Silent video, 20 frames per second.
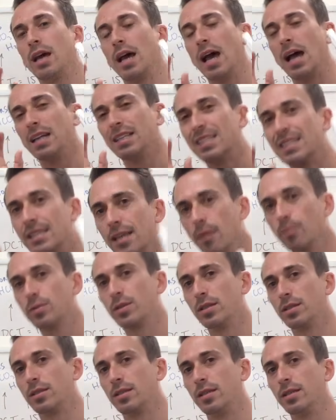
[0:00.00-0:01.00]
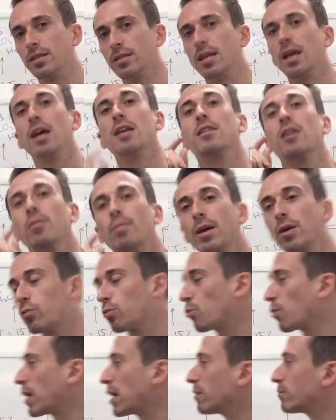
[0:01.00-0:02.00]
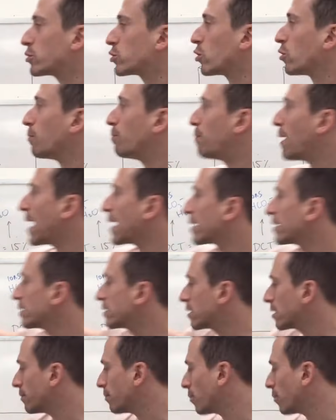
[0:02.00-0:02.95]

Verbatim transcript: and substances that are being reabsorbed back into the